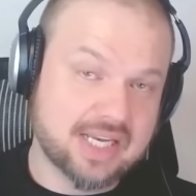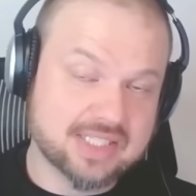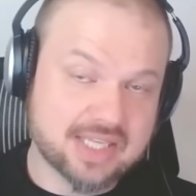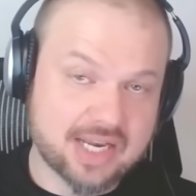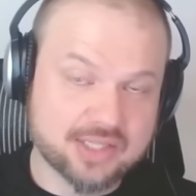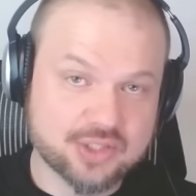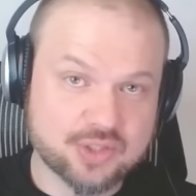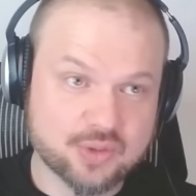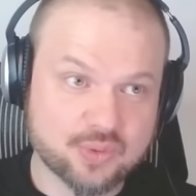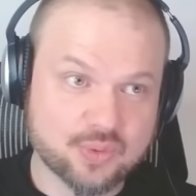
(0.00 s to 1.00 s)
They decided
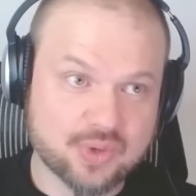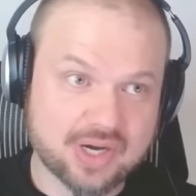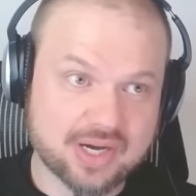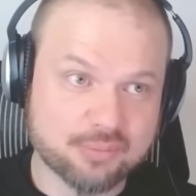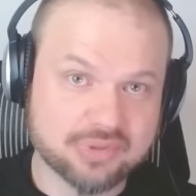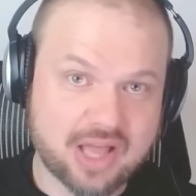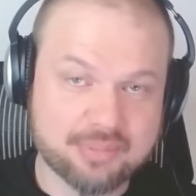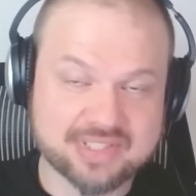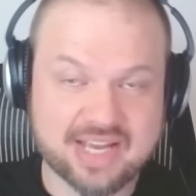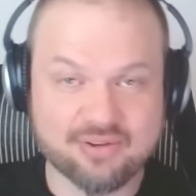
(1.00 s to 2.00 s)
to uh,
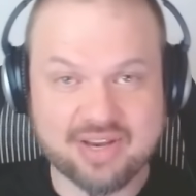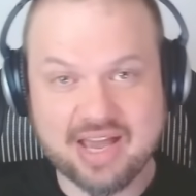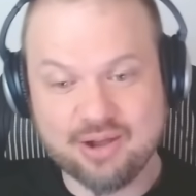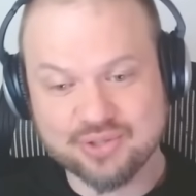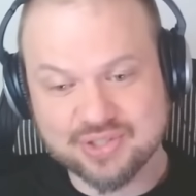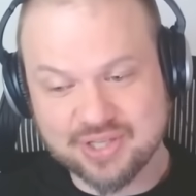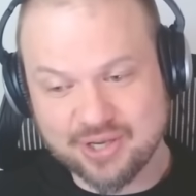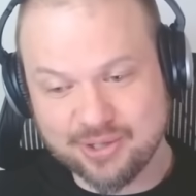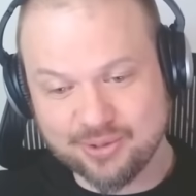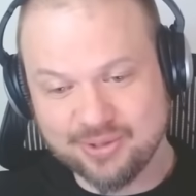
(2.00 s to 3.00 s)
plop it down now.
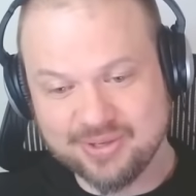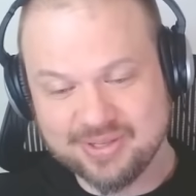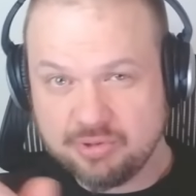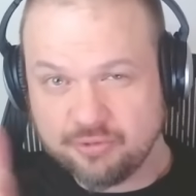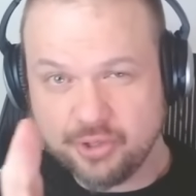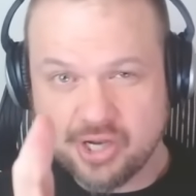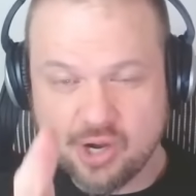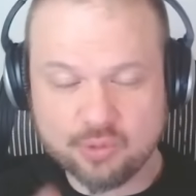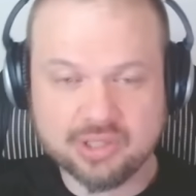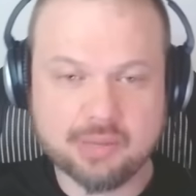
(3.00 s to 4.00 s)
So before you
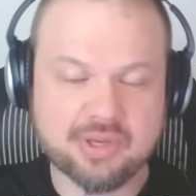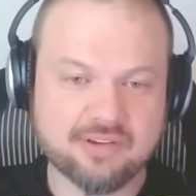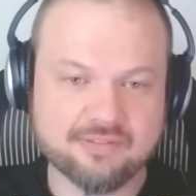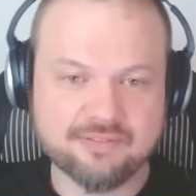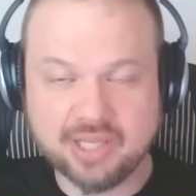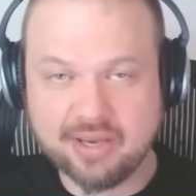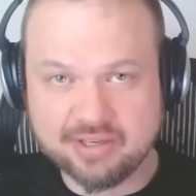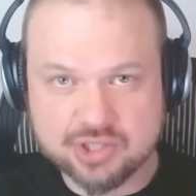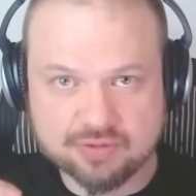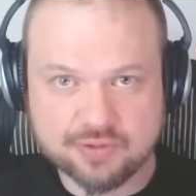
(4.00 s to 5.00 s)
go, let me play
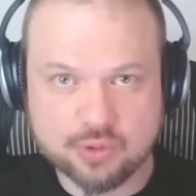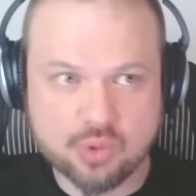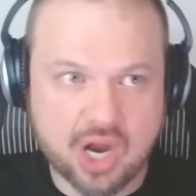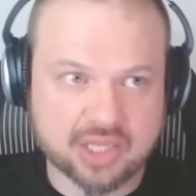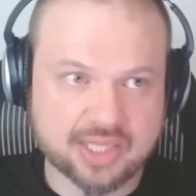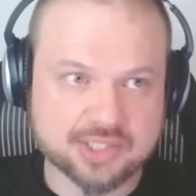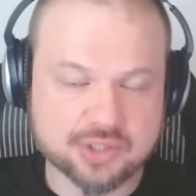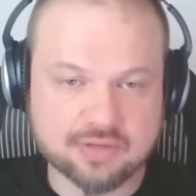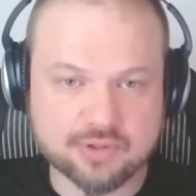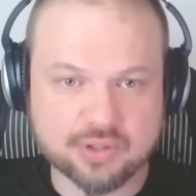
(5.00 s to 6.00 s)
just a few highlights
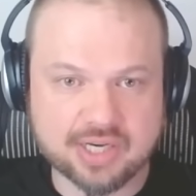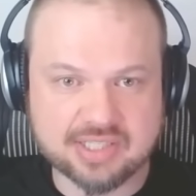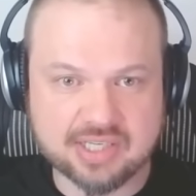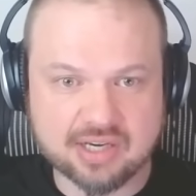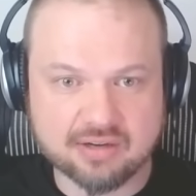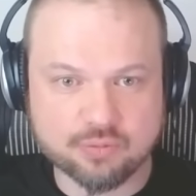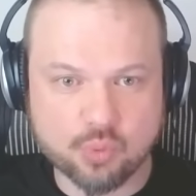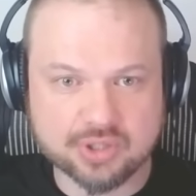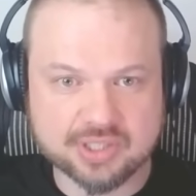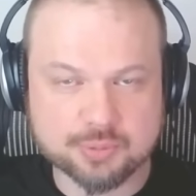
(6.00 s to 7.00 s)
to give you an idea of
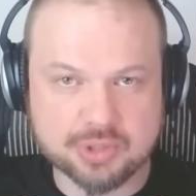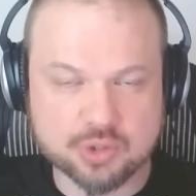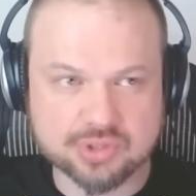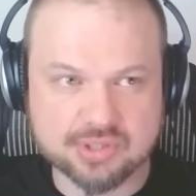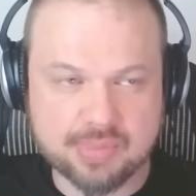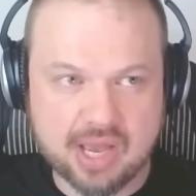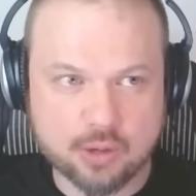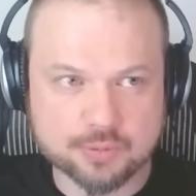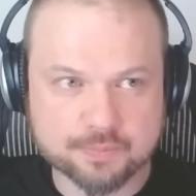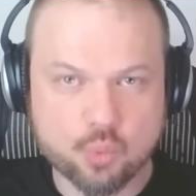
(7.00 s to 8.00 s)
what the speech was
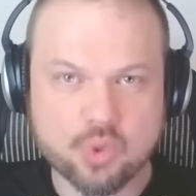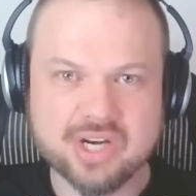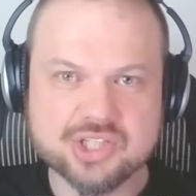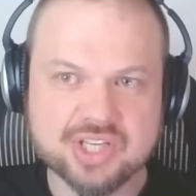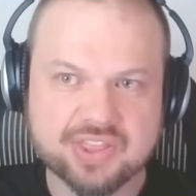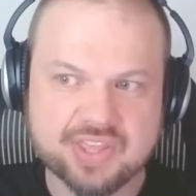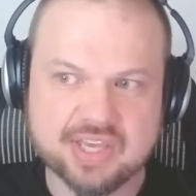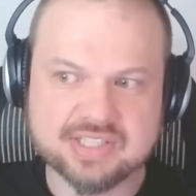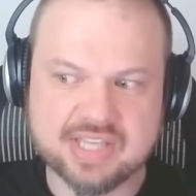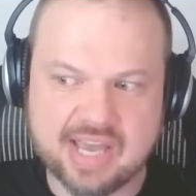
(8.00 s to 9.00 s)
about. One interesting
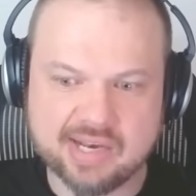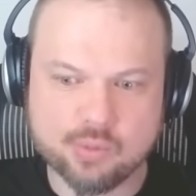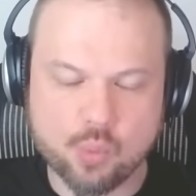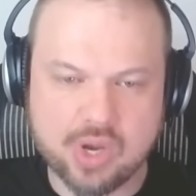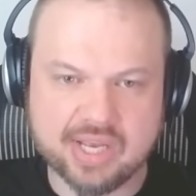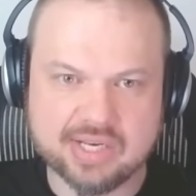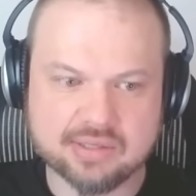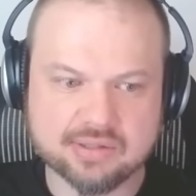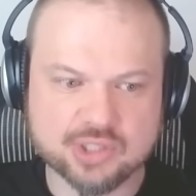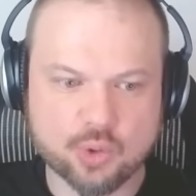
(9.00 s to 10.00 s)
thing is that
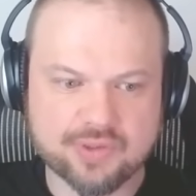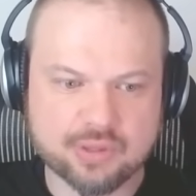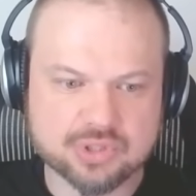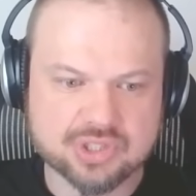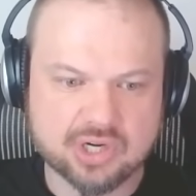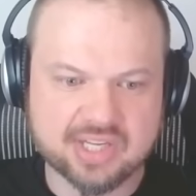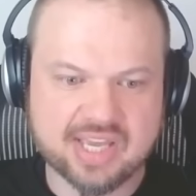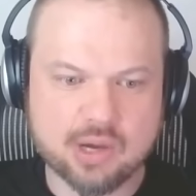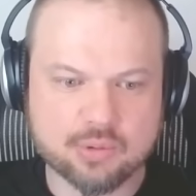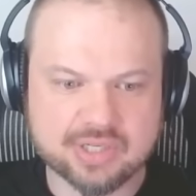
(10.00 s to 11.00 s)
when this whole thing was
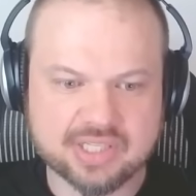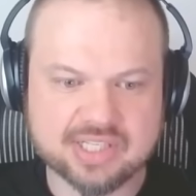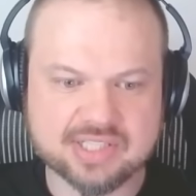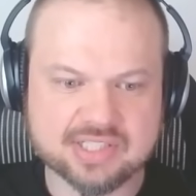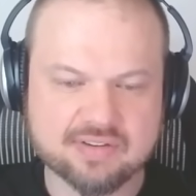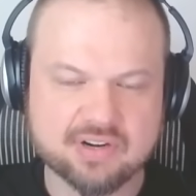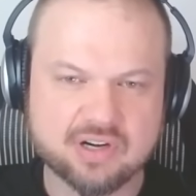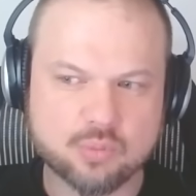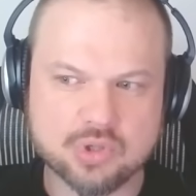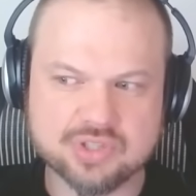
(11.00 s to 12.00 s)
starting out, Ilya
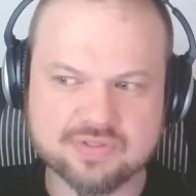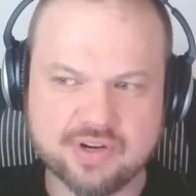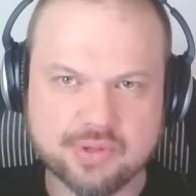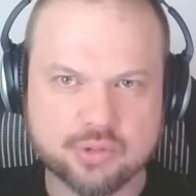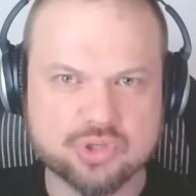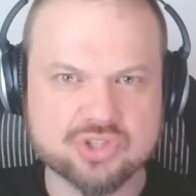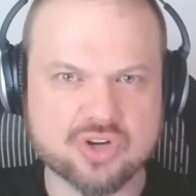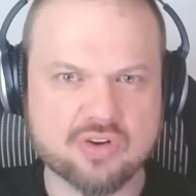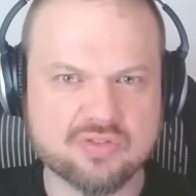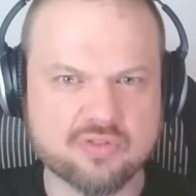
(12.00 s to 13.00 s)
Sutskever was very
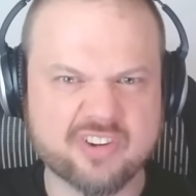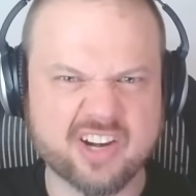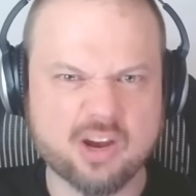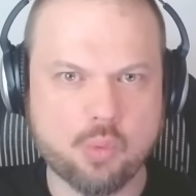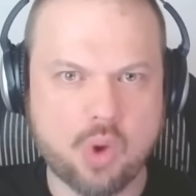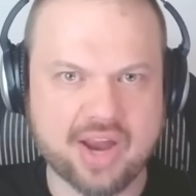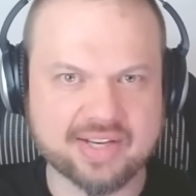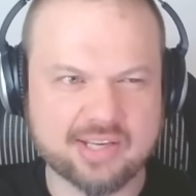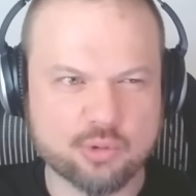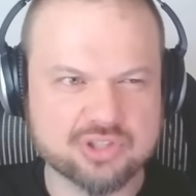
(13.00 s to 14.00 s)
reserved, very
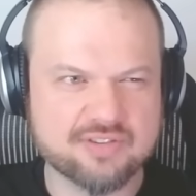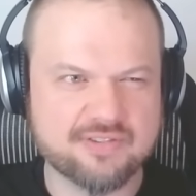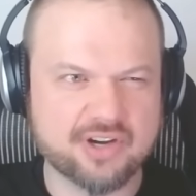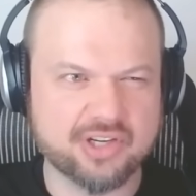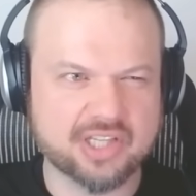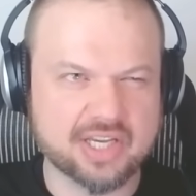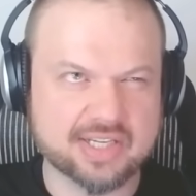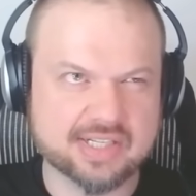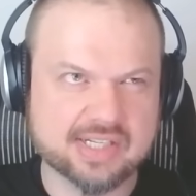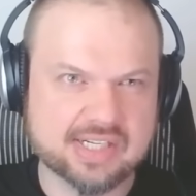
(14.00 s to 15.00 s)
quiet. He wasn't a very
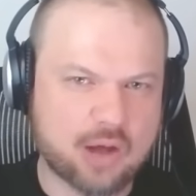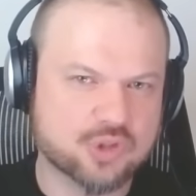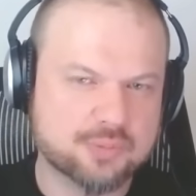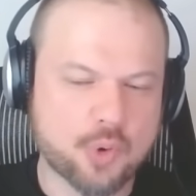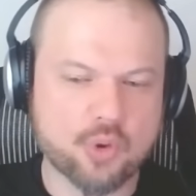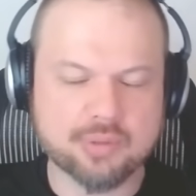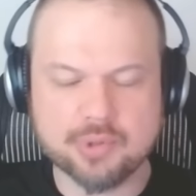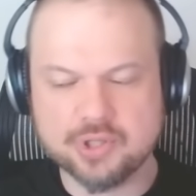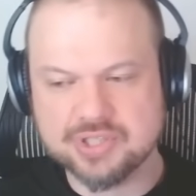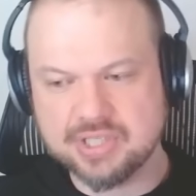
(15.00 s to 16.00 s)
like outspoken
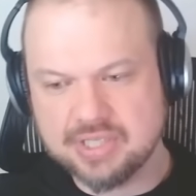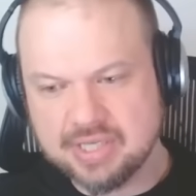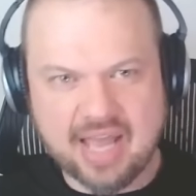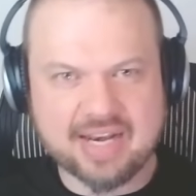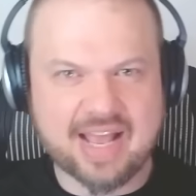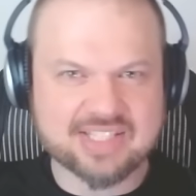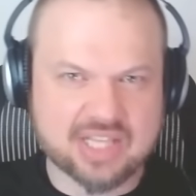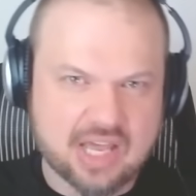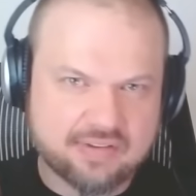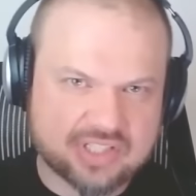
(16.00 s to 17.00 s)
person. And as
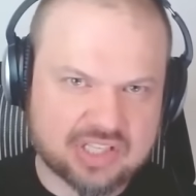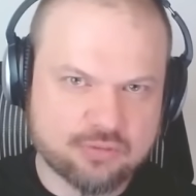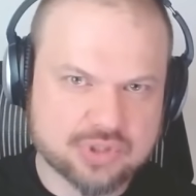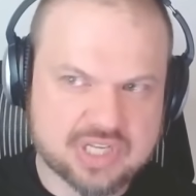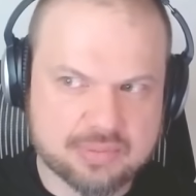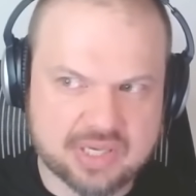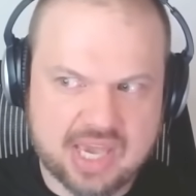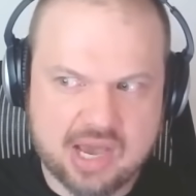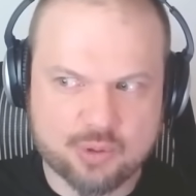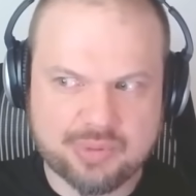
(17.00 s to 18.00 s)
a lot of this stuff was coming
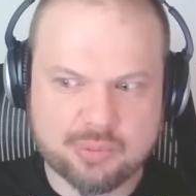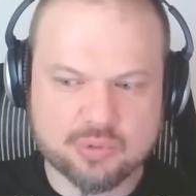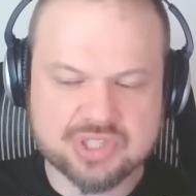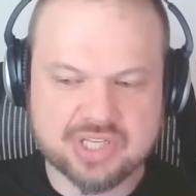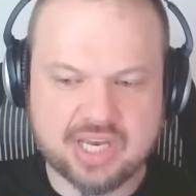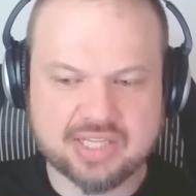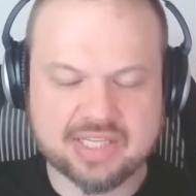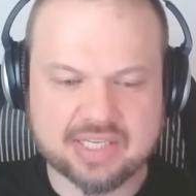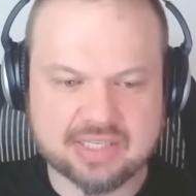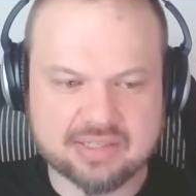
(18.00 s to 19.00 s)
out, people were saying
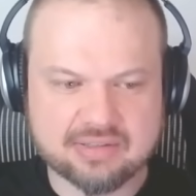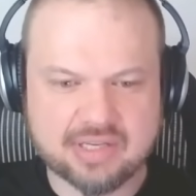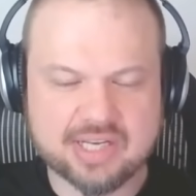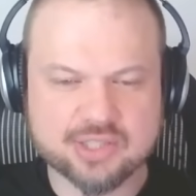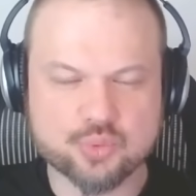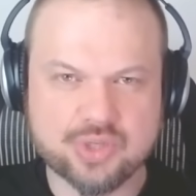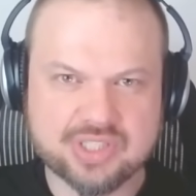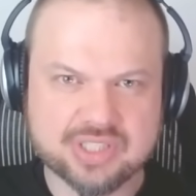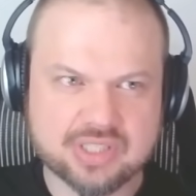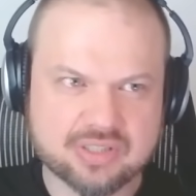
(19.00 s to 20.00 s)
that in his
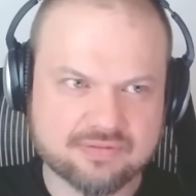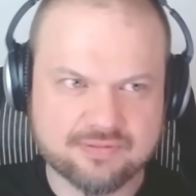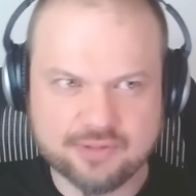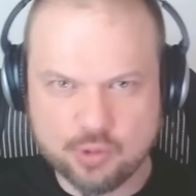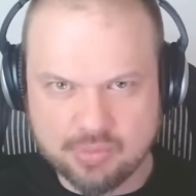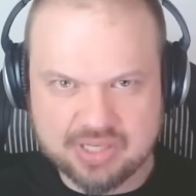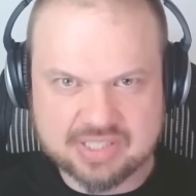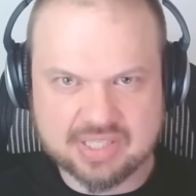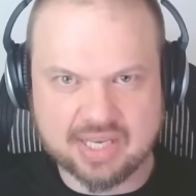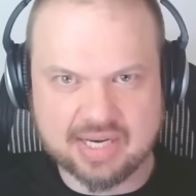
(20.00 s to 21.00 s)
recent few
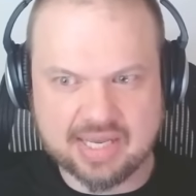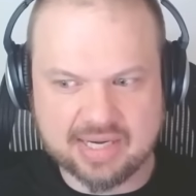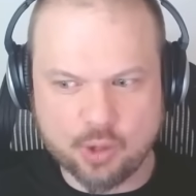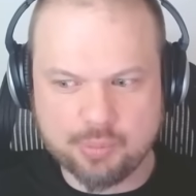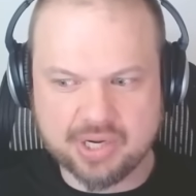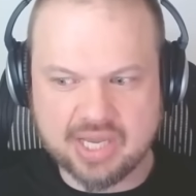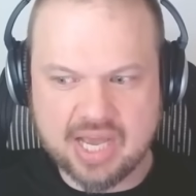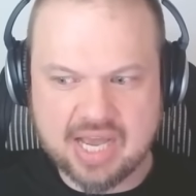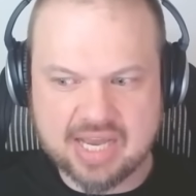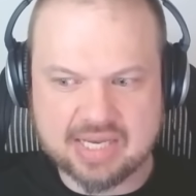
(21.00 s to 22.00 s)
months at, at
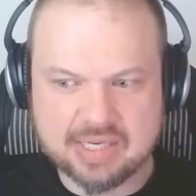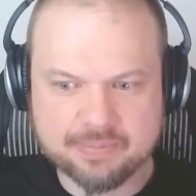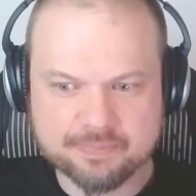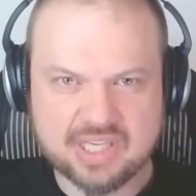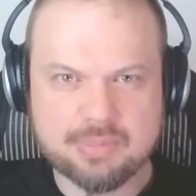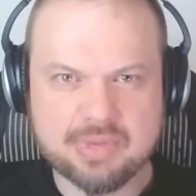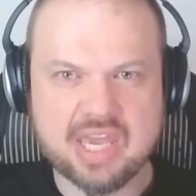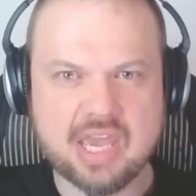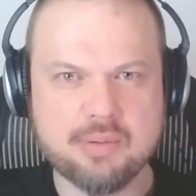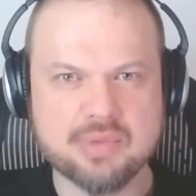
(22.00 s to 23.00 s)
OpenAI, he
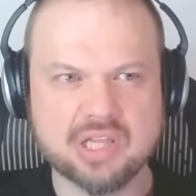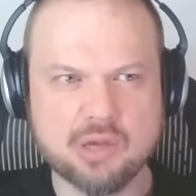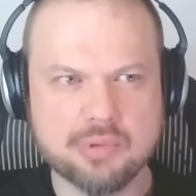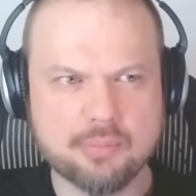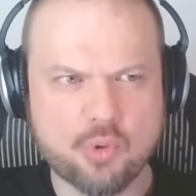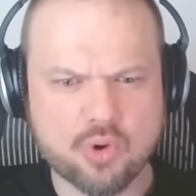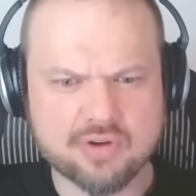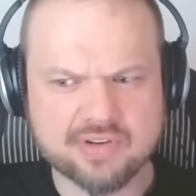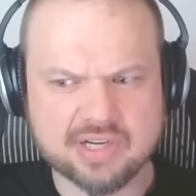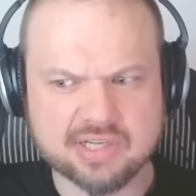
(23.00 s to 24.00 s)
became a little bit
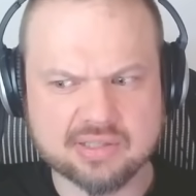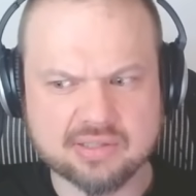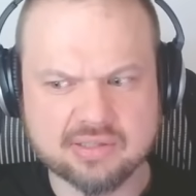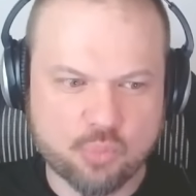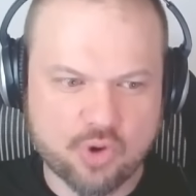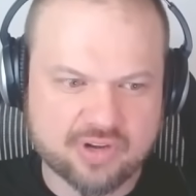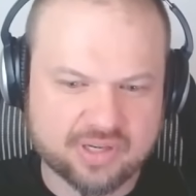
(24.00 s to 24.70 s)
more of a more of